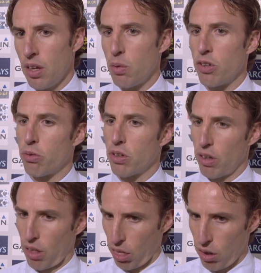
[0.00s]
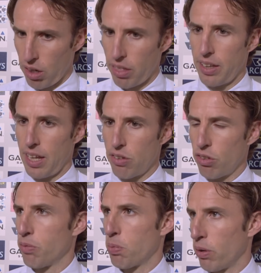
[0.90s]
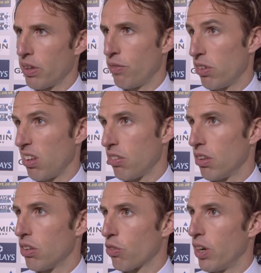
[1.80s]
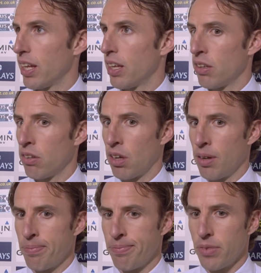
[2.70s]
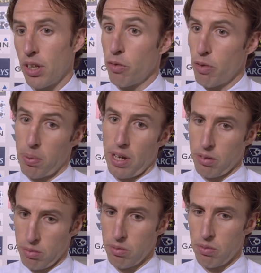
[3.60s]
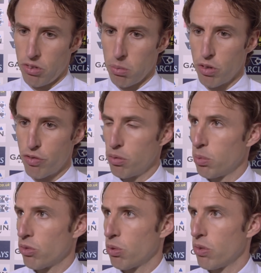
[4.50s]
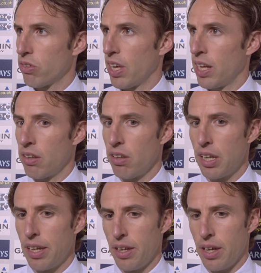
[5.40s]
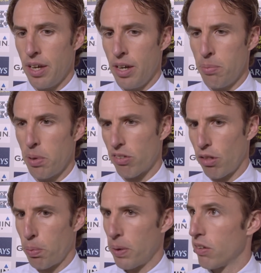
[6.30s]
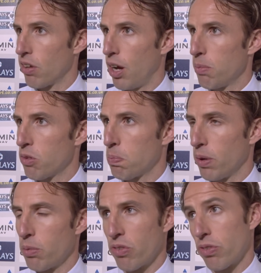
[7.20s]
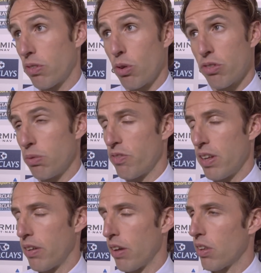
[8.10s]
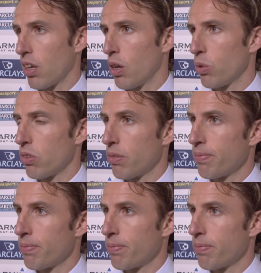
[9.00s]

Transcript: once we've got the third, I think that sort of broke their resistance, really. And, you know, we've played some good football towards the end. A bit sloppy at times, but we've scored some fantastic goals.